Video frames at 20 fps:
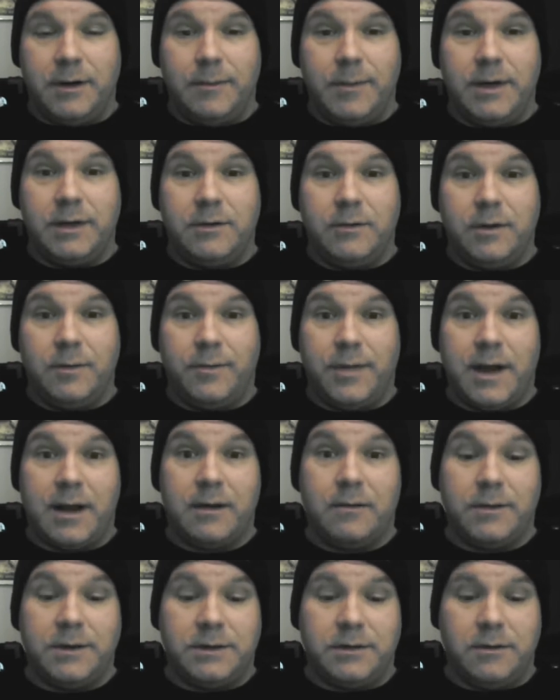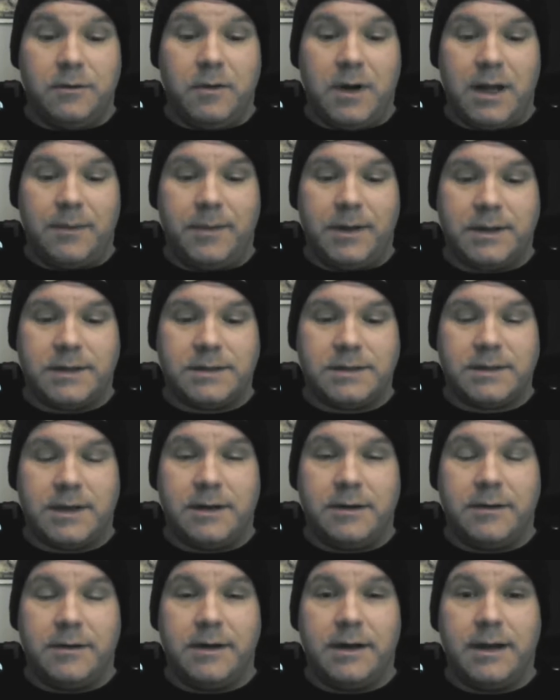you're going to be doing better with two weapons.
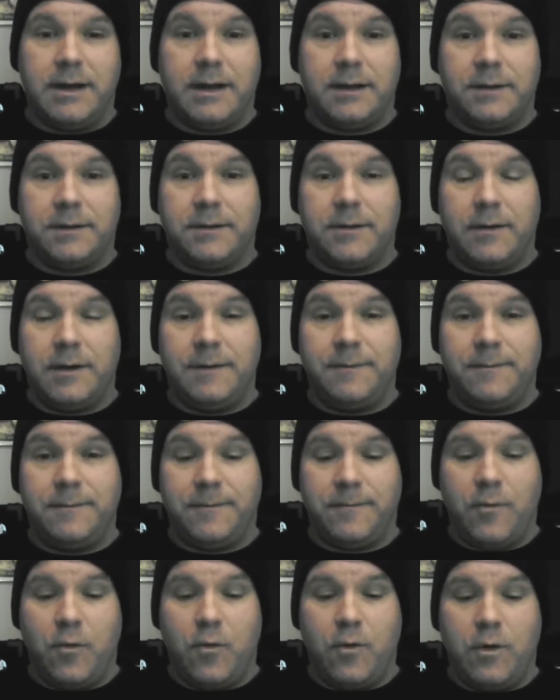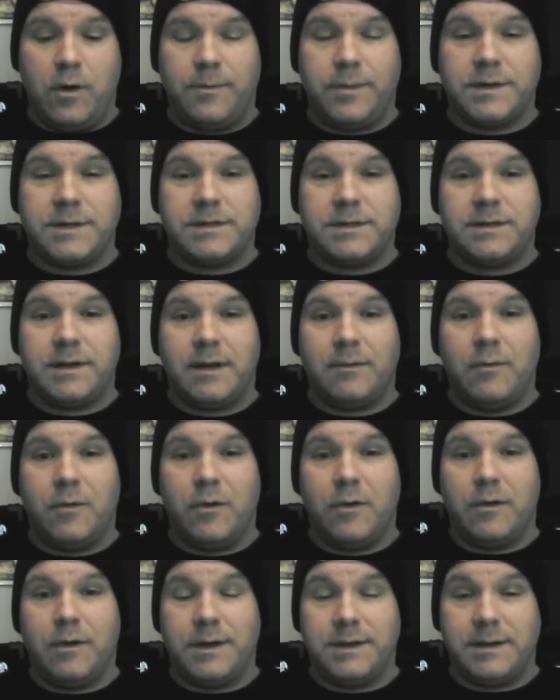And you're going to hit 34%
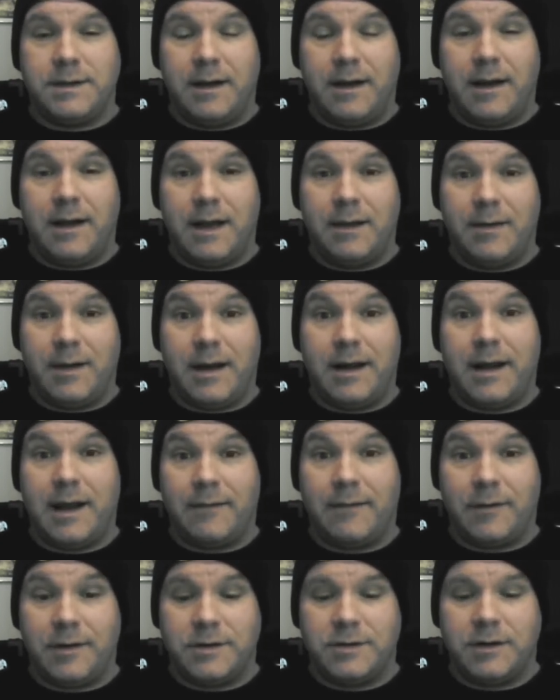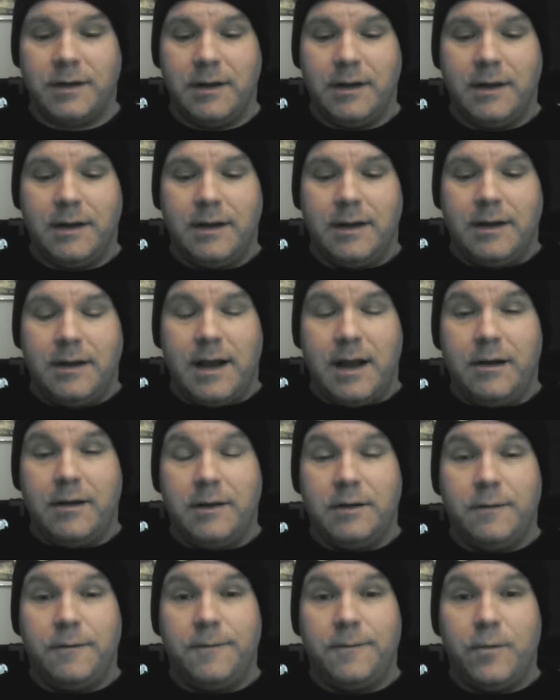more of the time on average, and you're
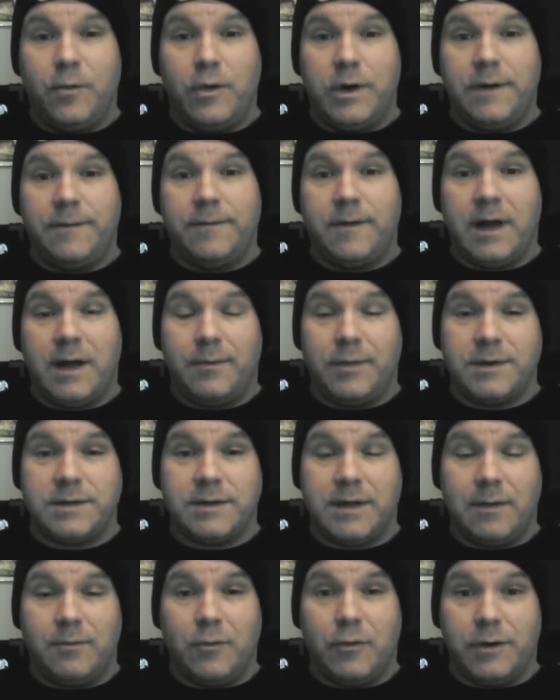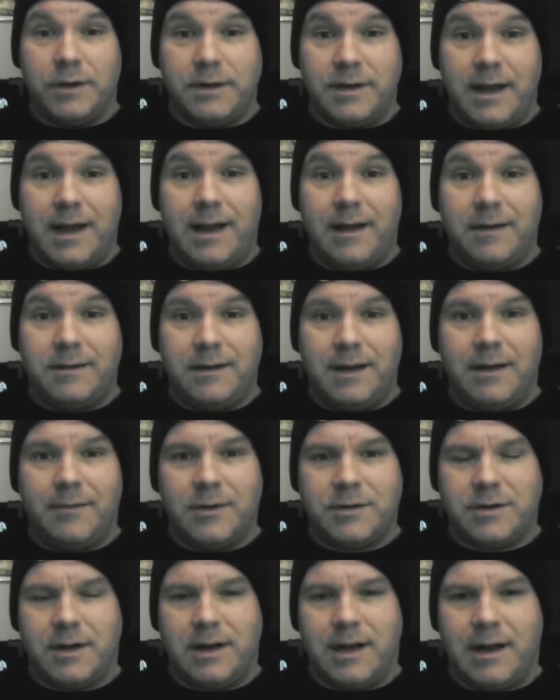going to do 45% more da
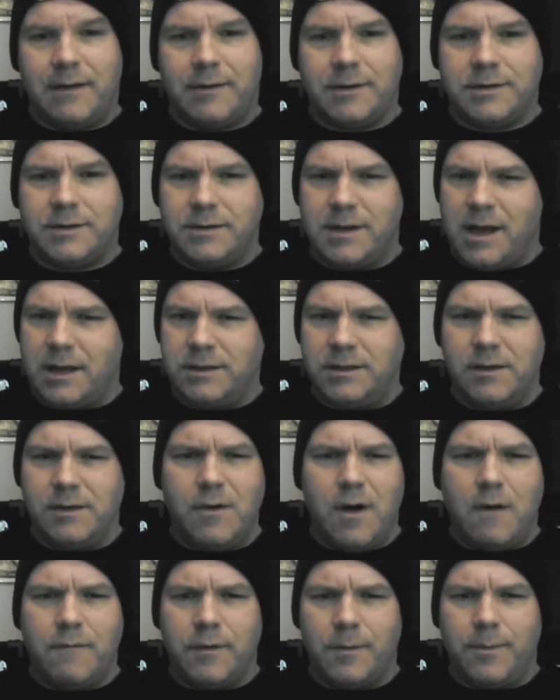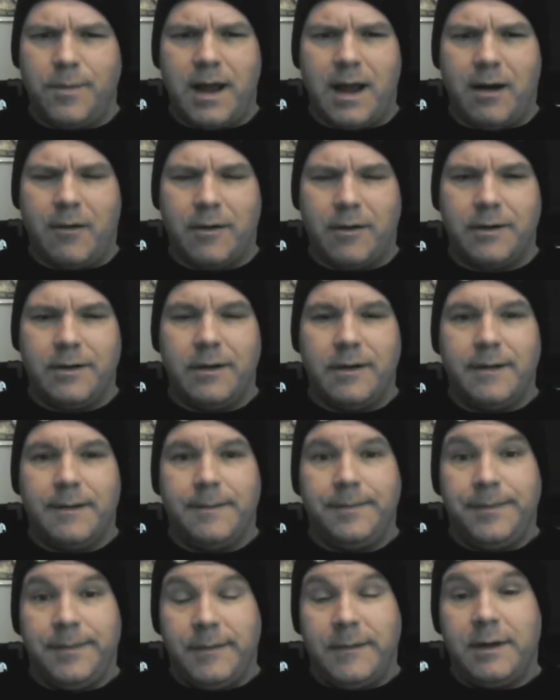damage on average. Not too overpowered.
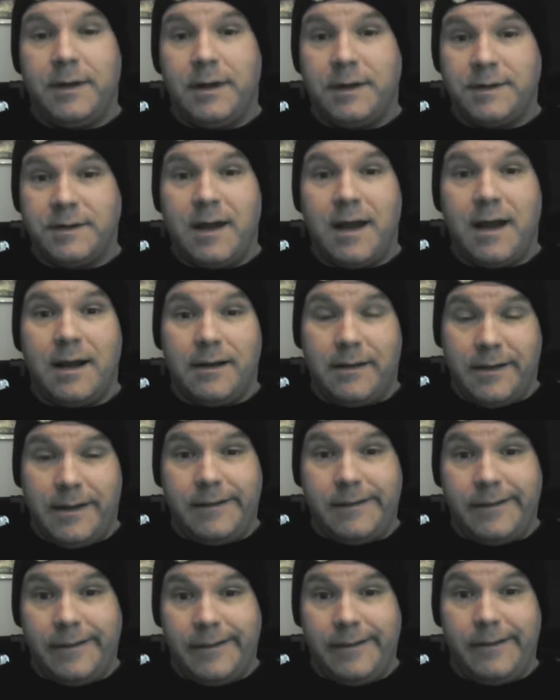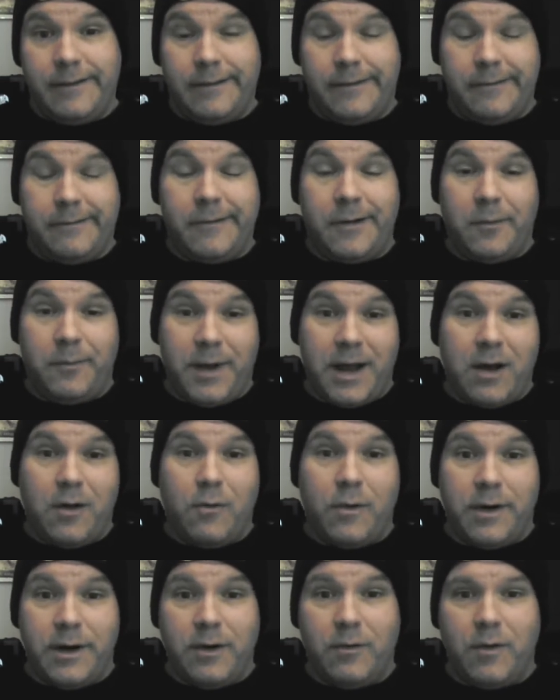You know, it's kind of like, you know,
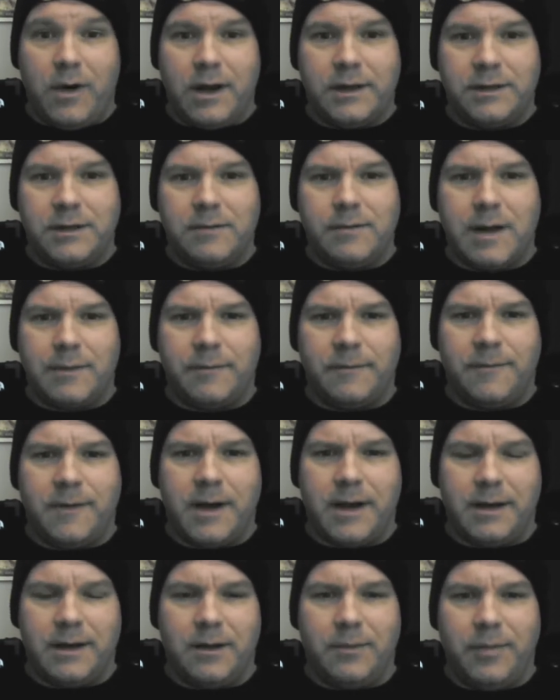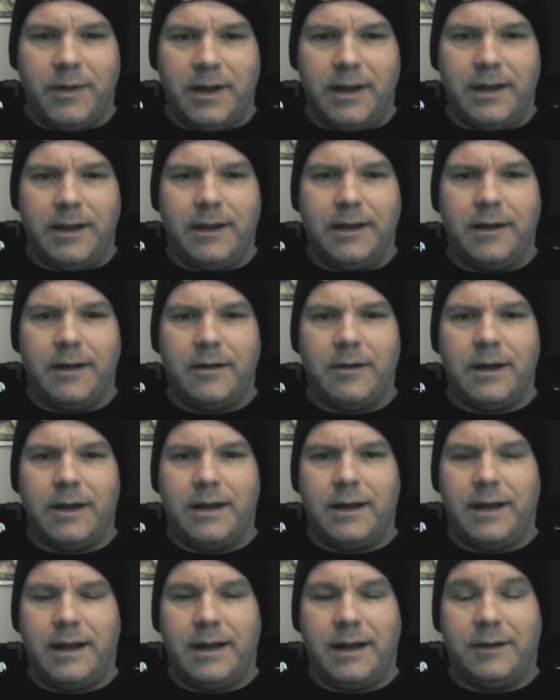about where you want two weapon fighting to be, you know,
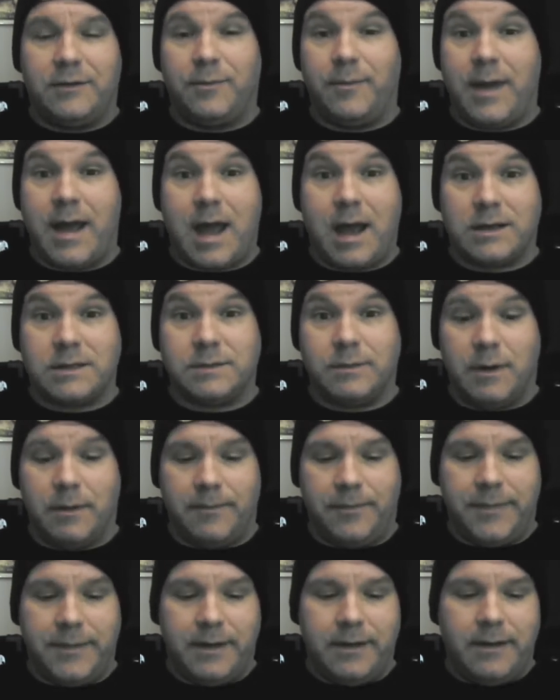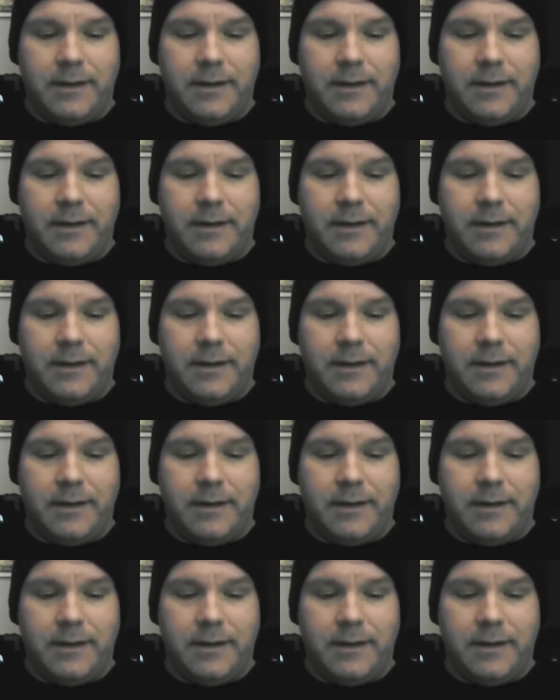at its maximum.